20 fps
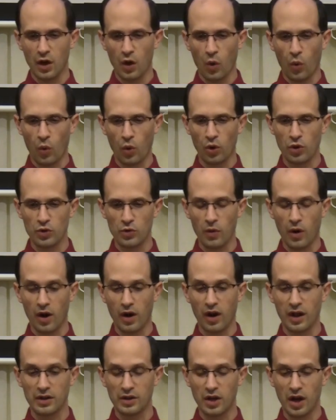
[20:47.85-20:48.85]
or who
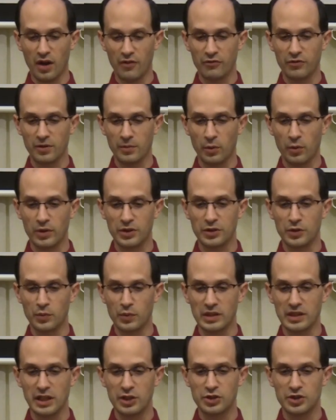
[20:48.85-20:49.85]
are uncomfortable with the
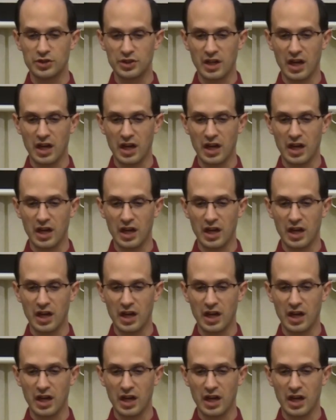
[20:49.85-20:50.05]
religious